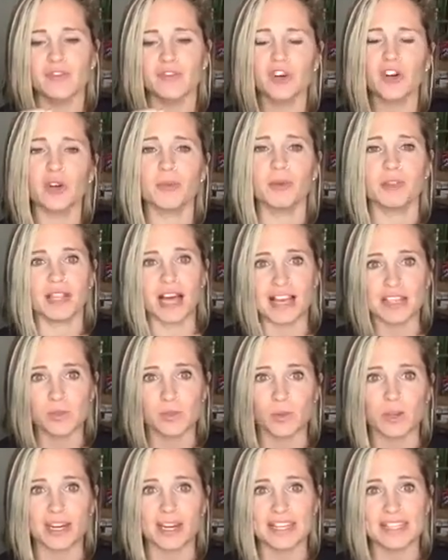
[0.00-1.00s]

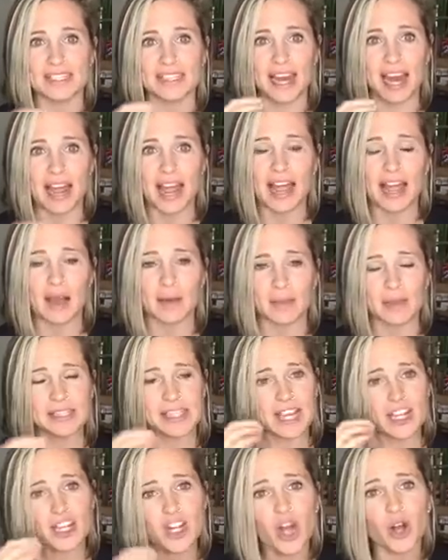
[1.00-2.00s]
verbalize what it is that I am
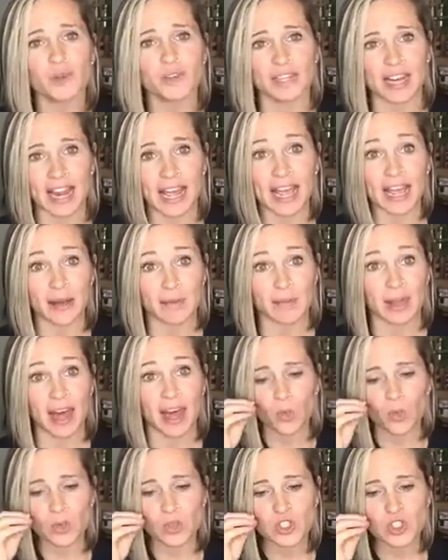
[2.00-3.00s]
because I know that I am
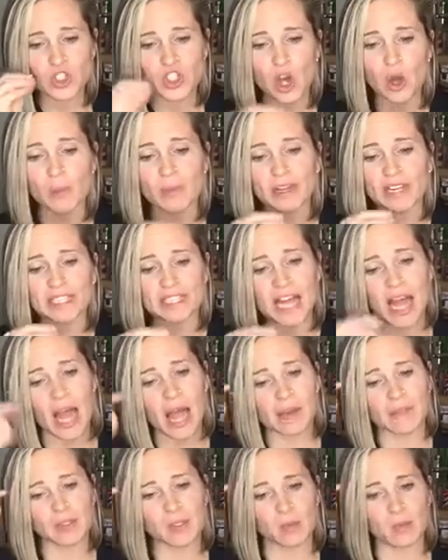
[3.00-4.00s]
that. So many
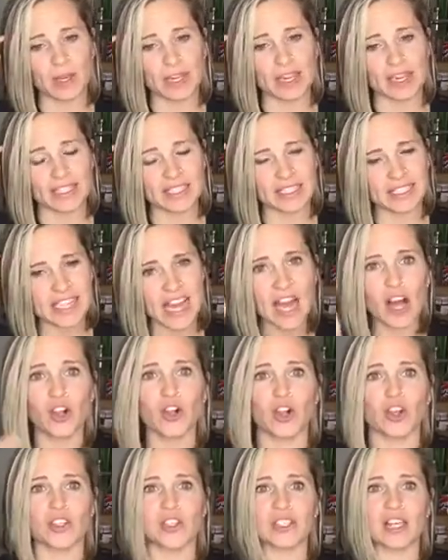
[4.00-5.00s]
times we
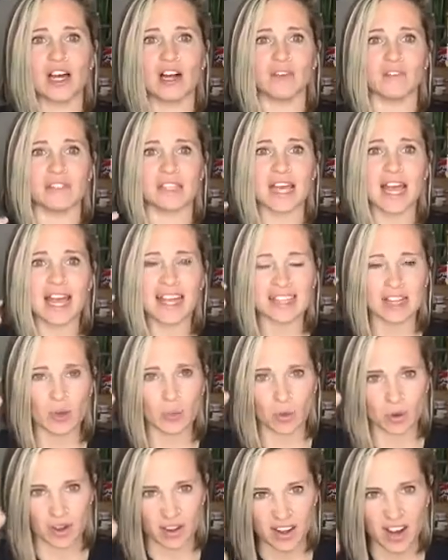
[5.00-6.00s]
tell ourselves
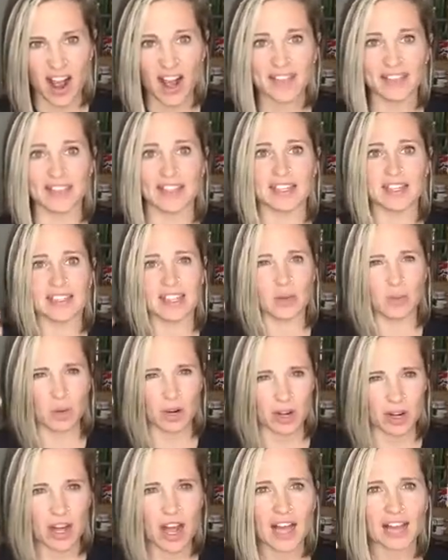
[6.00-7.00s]
that we're not this, that
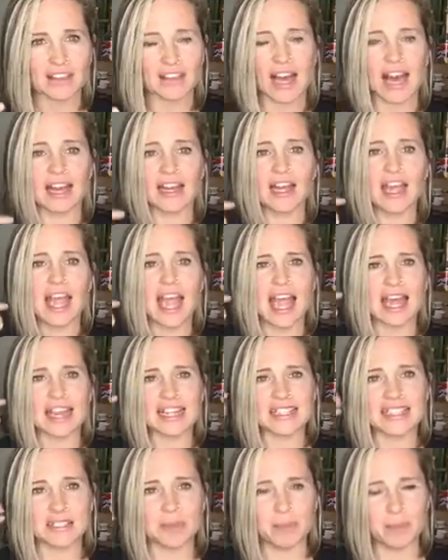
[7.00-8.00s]
we're not that, and
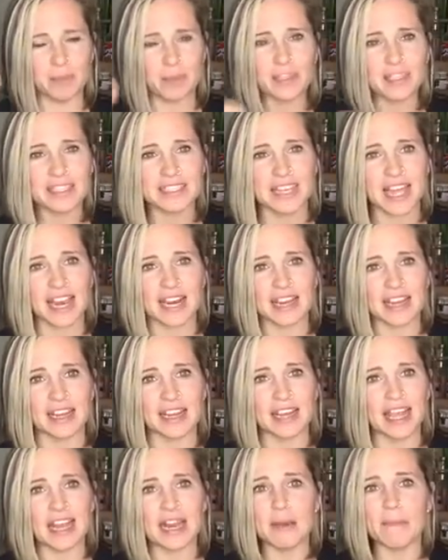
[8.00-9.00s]
it's
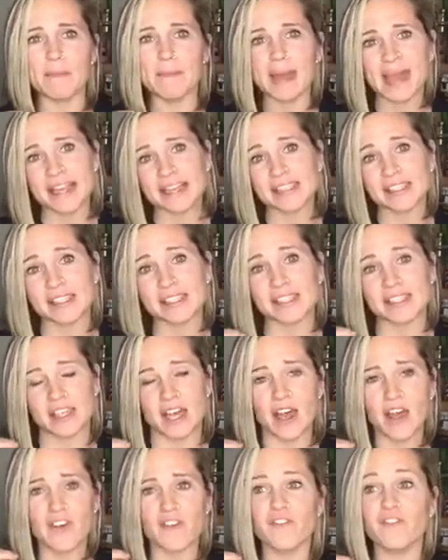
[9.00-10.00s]
debilitating and it makes us
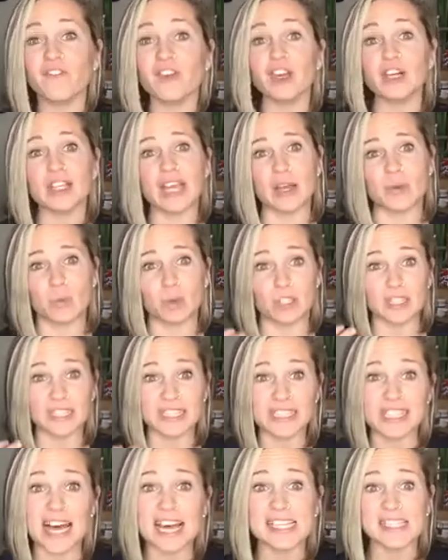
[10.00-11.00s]
feel like we're
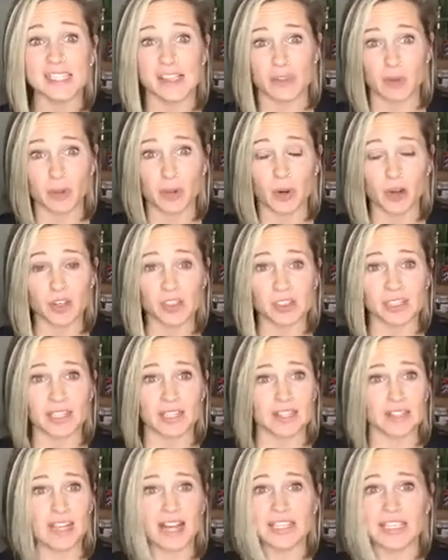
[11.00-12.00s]
less of a
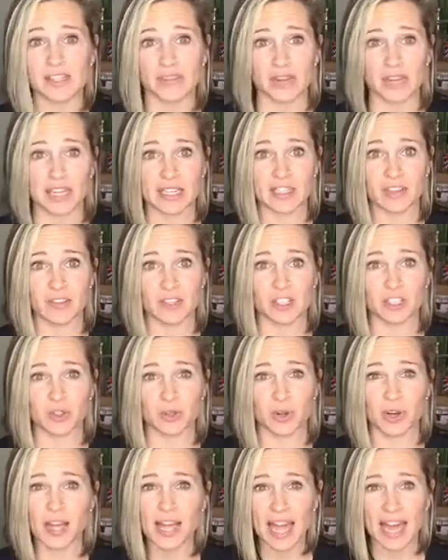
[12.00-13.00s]
person, less of an
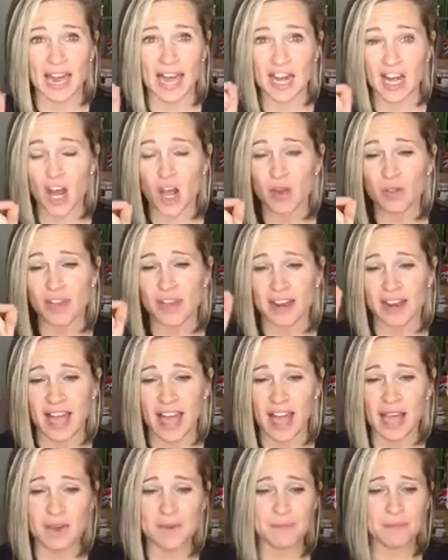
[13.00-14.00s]
individual. And I know that